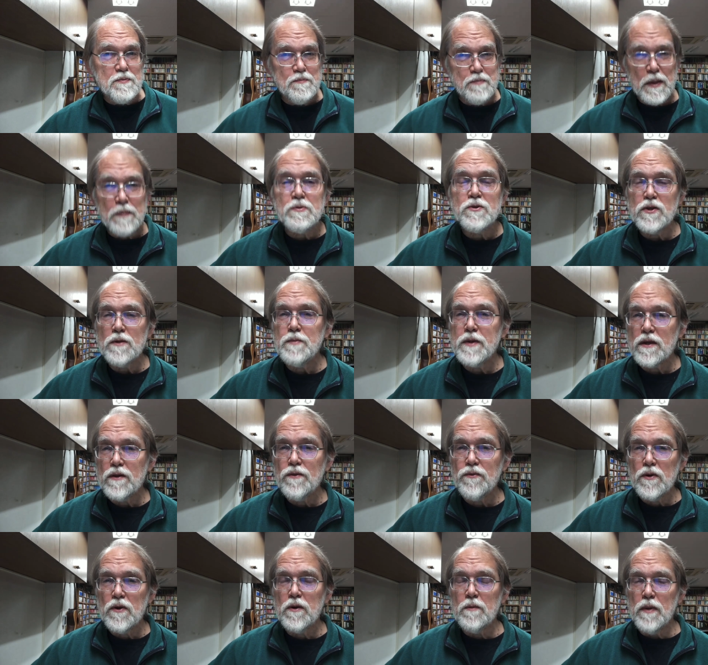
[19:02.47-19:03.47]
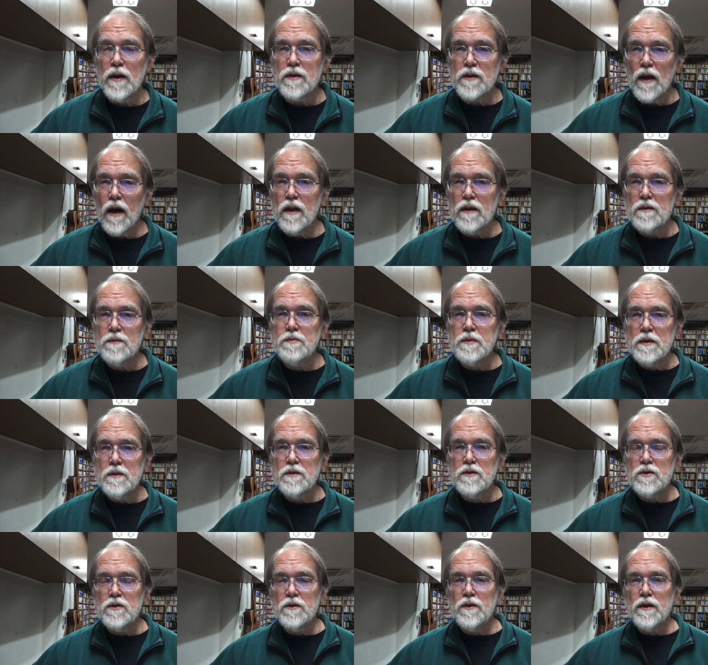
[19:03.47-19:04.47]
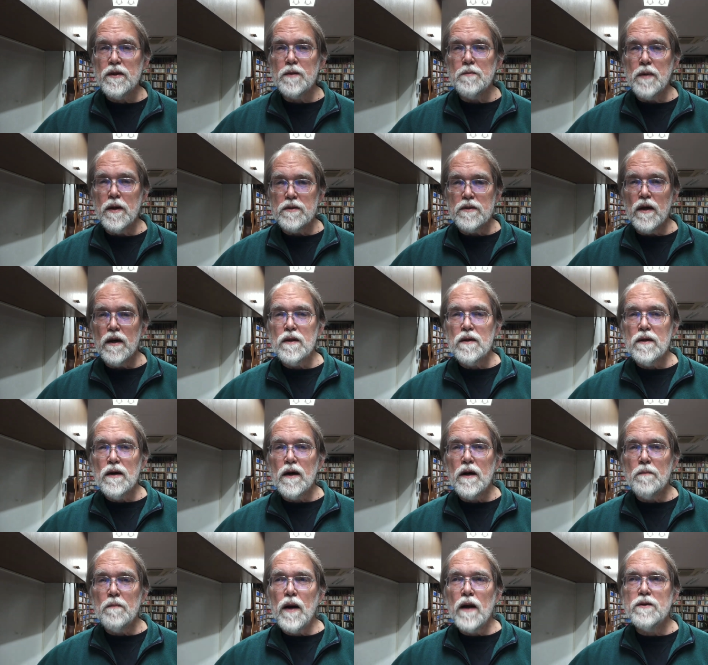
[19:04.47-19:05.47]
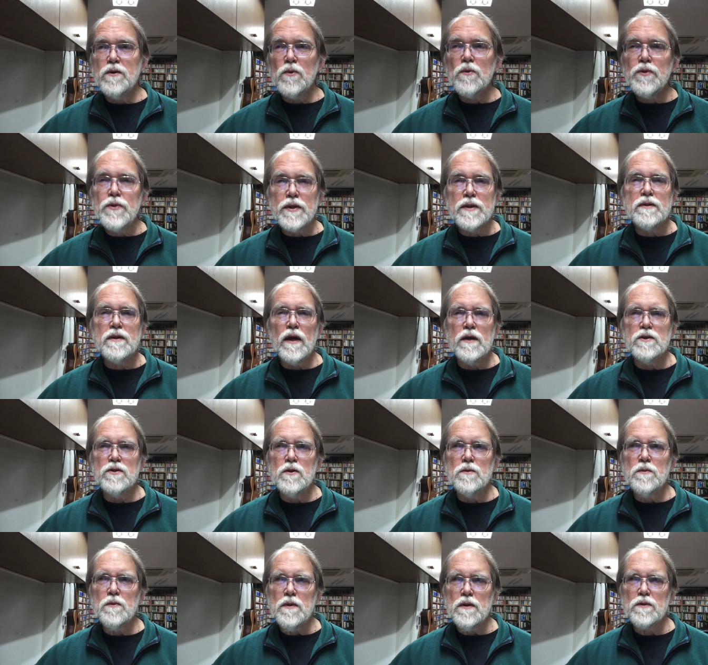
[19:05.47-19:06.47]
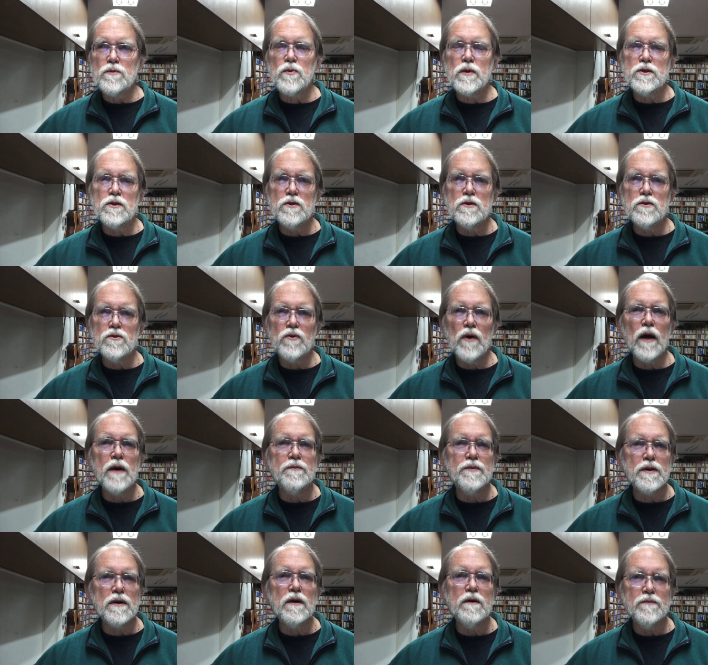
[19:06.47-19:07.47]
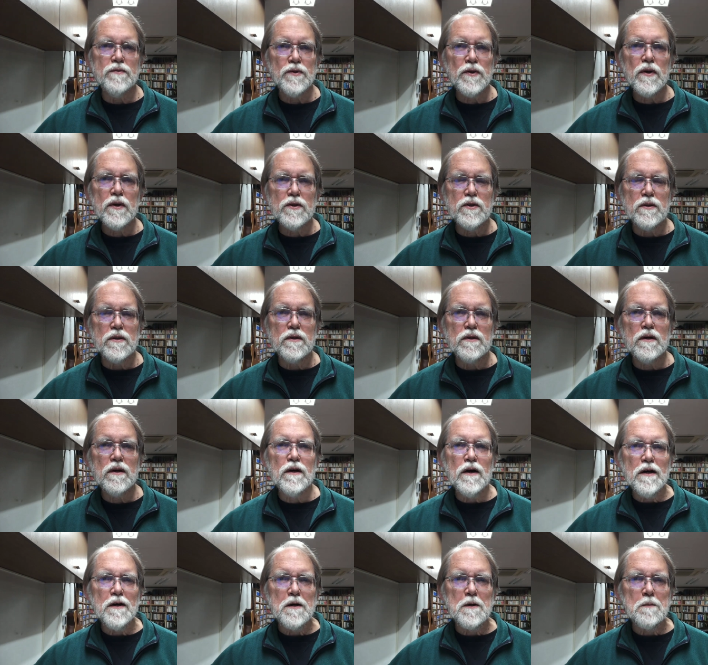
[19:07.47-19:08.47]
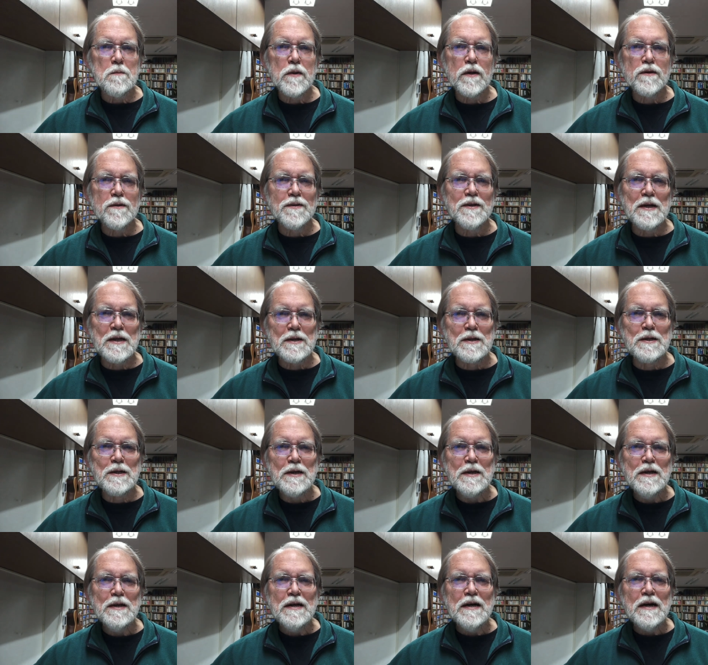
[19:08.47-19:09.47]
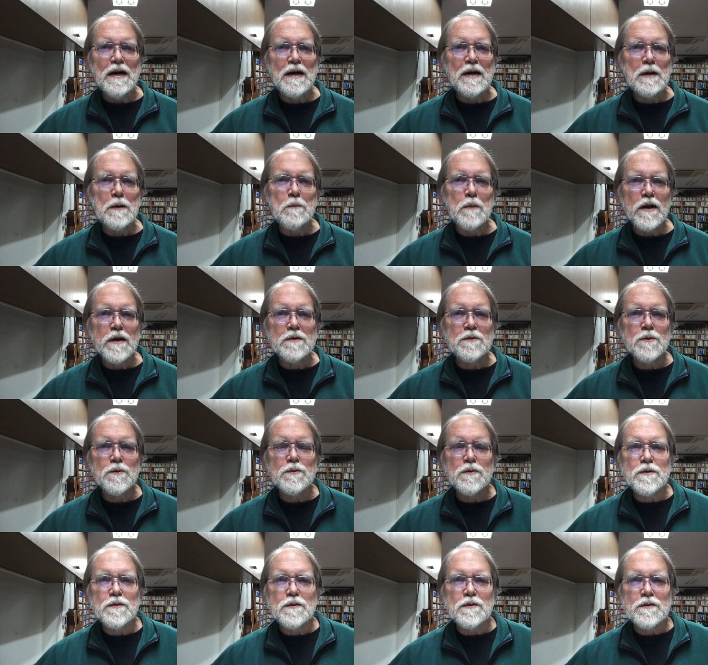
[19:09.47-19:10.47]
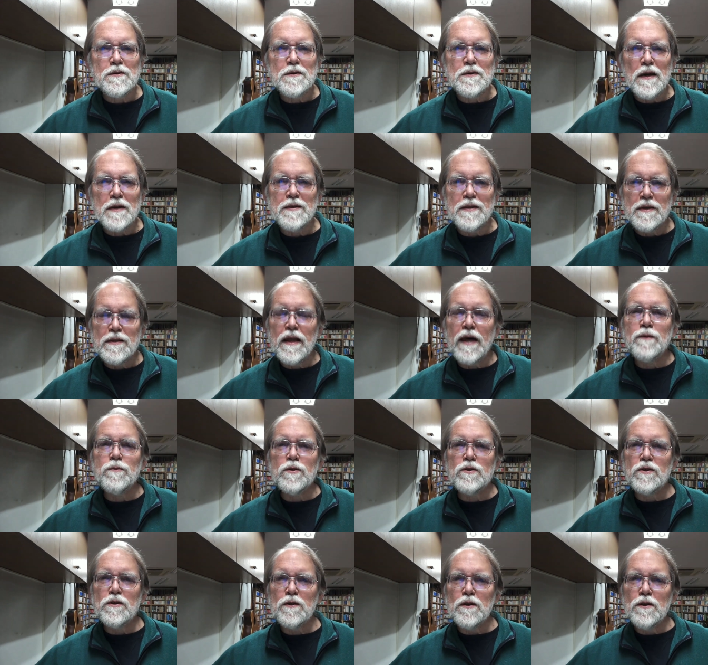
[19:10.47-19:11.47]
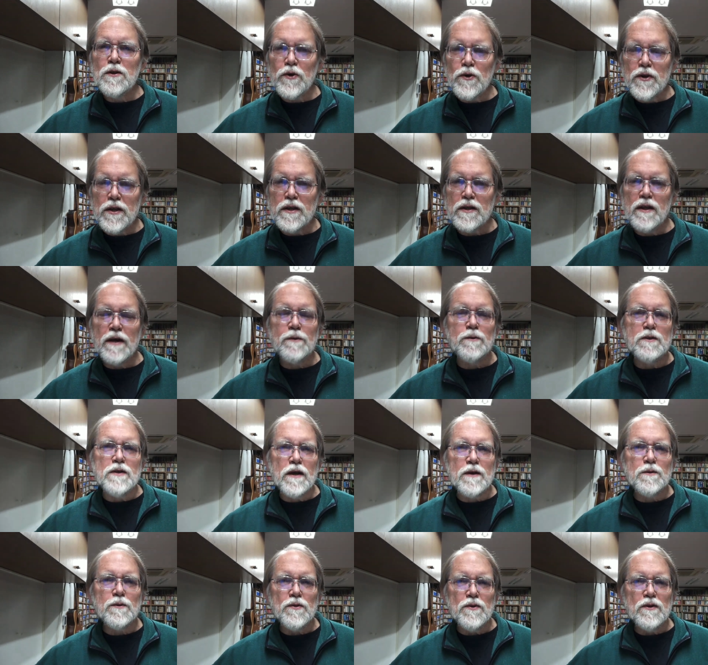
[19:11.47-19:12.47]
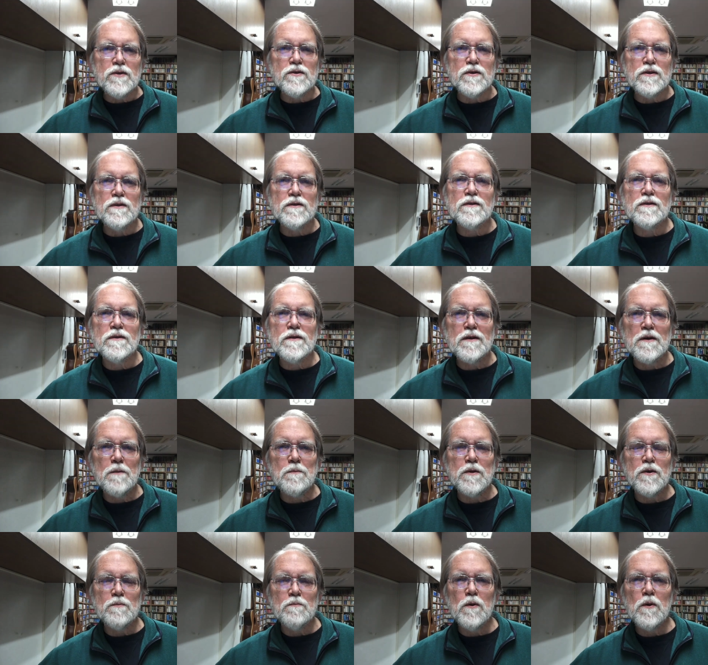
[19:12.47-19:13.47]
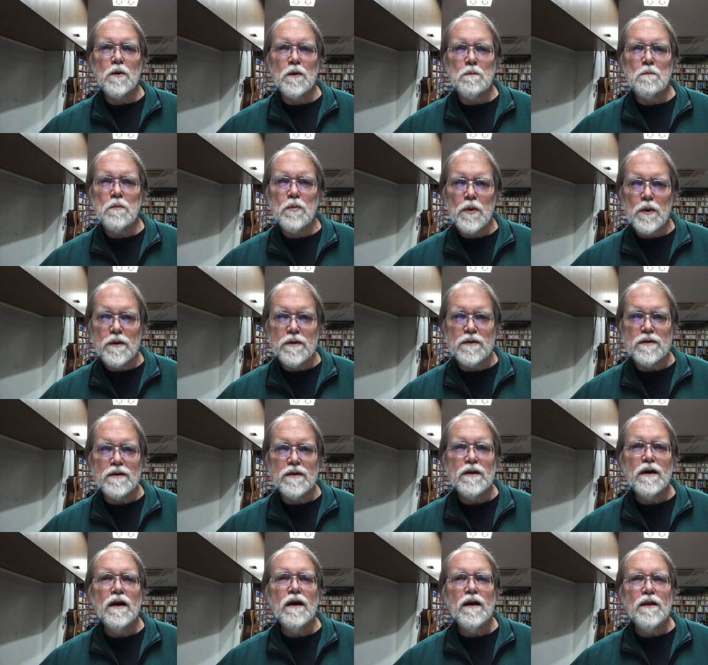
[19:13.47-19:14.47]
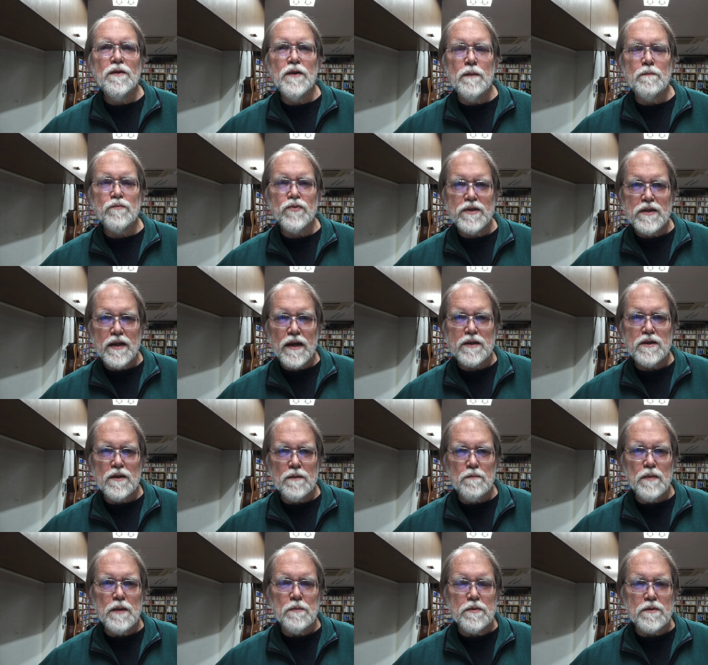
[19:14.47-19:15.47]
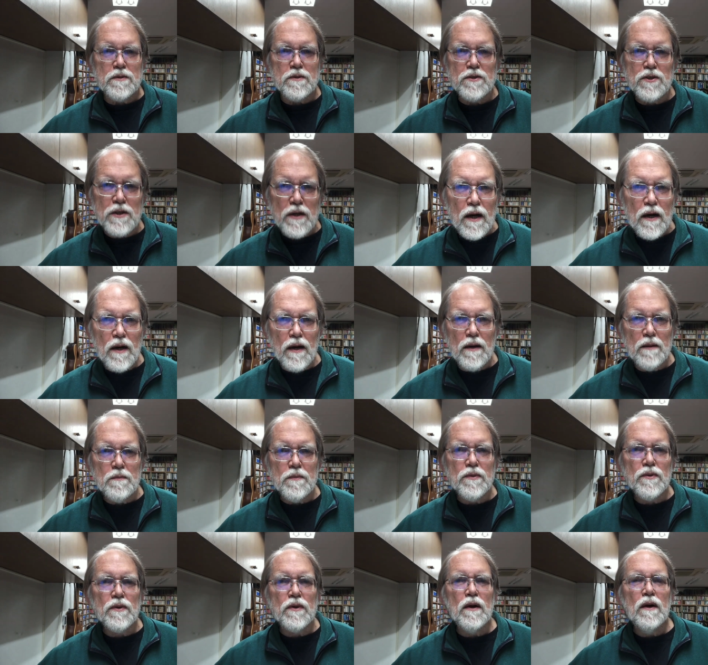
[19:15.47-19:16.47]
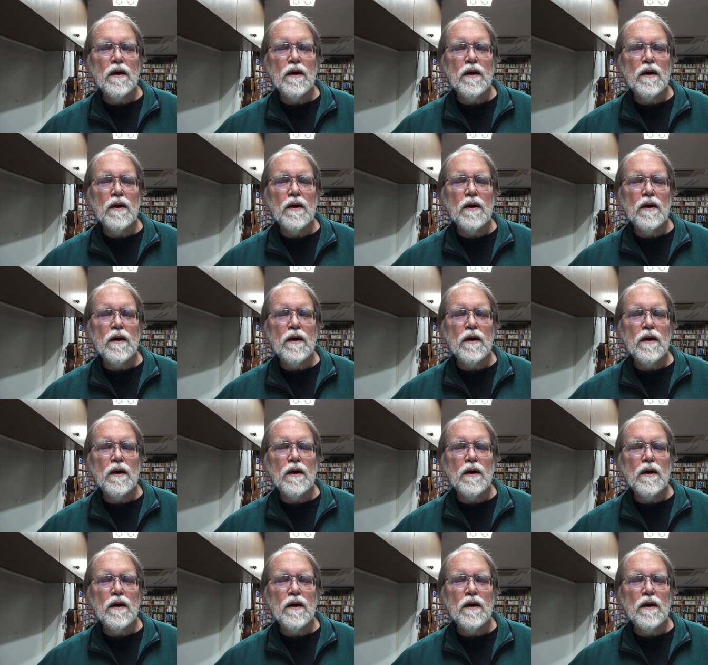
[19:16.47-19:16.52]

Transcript: people should be concerned about that. You should think about that. I don't think that is what should drive the conversation. I think language learning, language acquisition is more important than protecting people's jobs.